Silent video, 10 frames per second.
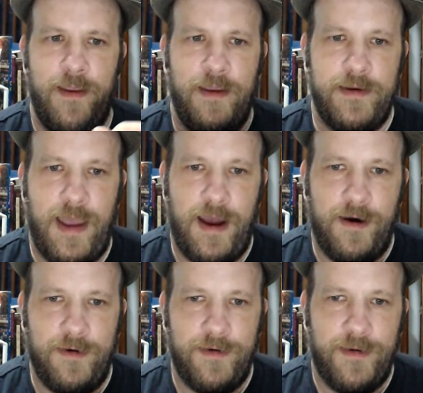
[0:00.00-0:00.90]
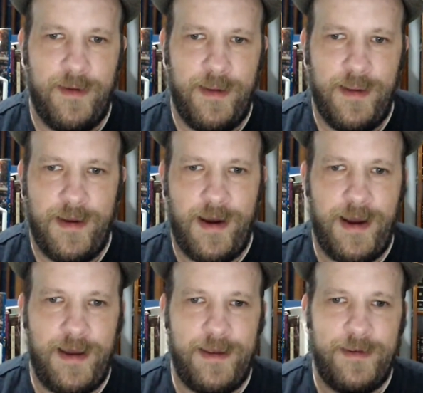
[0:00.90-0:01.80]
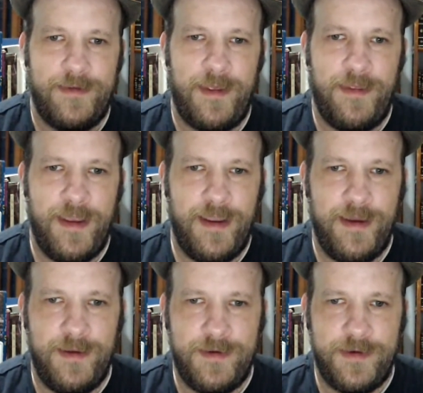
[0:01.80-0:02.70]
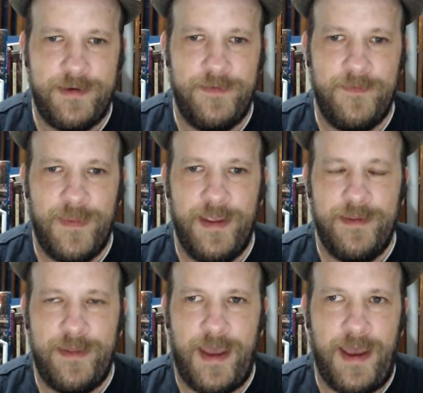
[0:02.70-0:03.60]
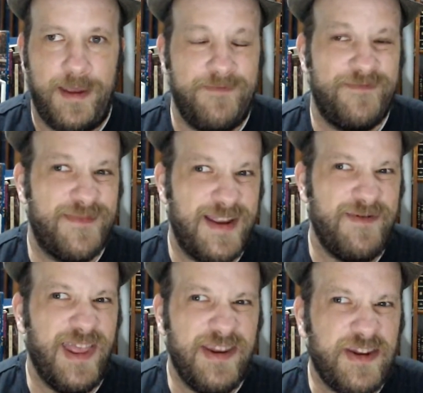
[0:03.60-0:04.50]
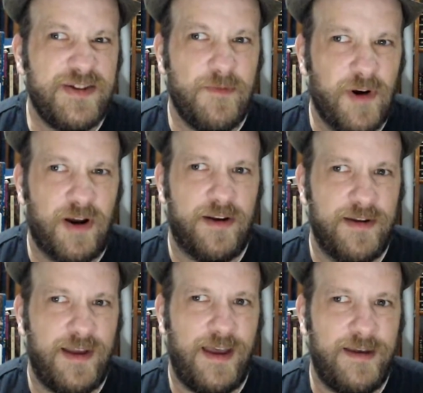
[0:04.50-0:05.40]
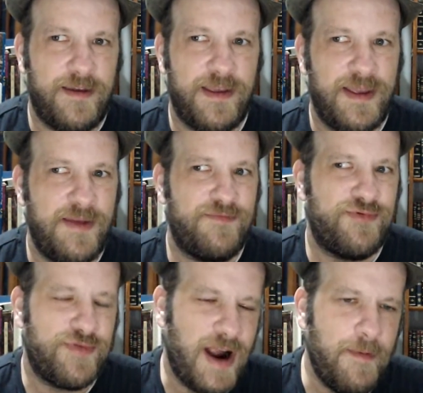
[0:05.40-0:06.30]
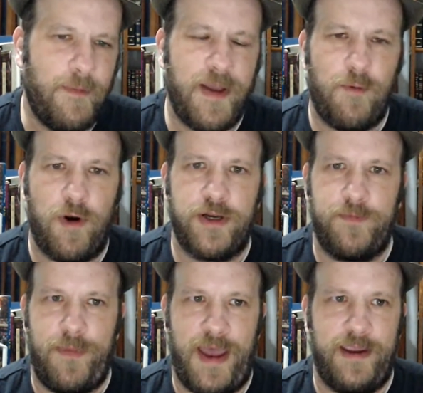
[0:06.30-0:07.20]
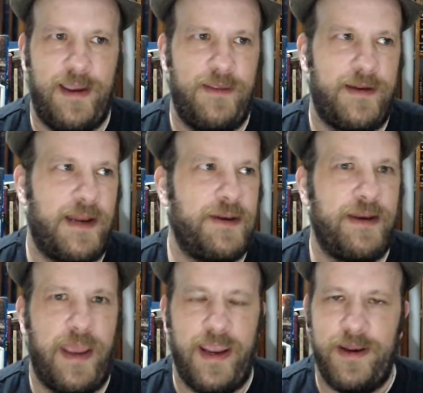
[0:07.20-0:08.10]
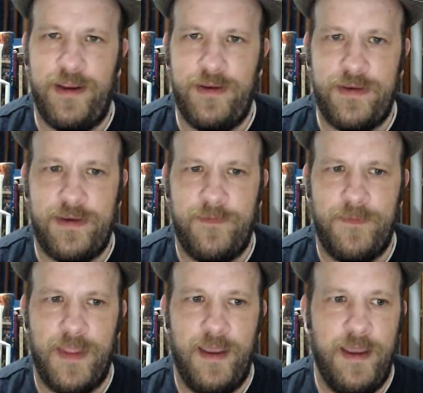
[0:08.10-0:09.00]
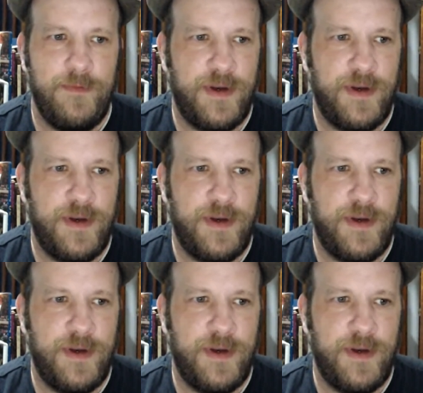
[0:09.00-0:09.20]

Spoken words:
Now, the thing is that it really doesn't work. It probably worked back in the 1980s, but